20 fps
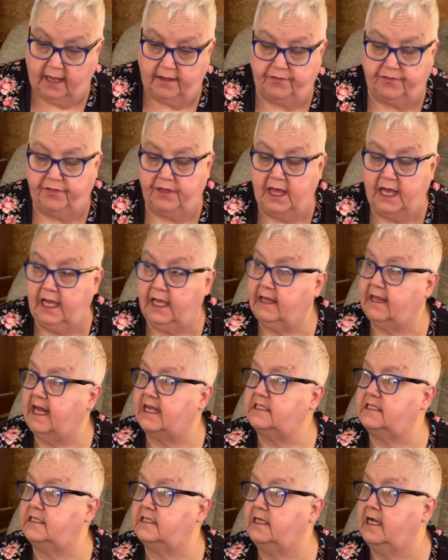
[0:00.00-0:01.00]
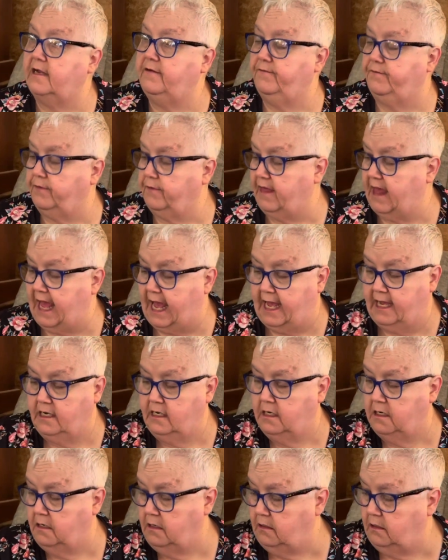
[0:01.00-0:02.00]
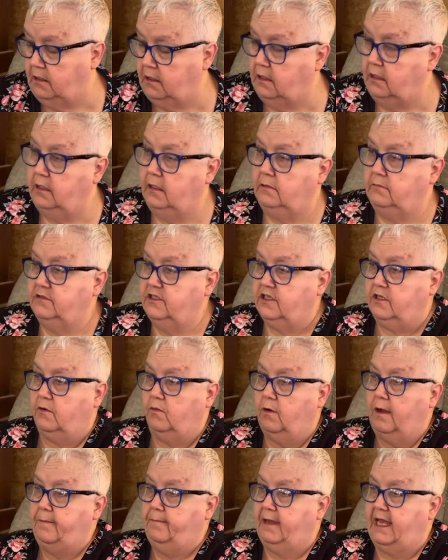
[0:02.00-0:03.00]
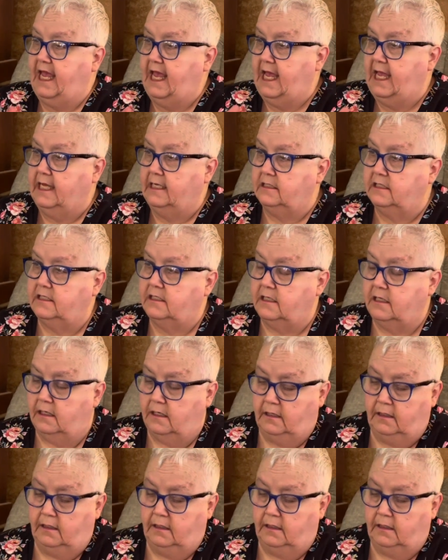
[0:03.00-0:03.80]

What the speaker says: think that's done for that. So wipe my hands.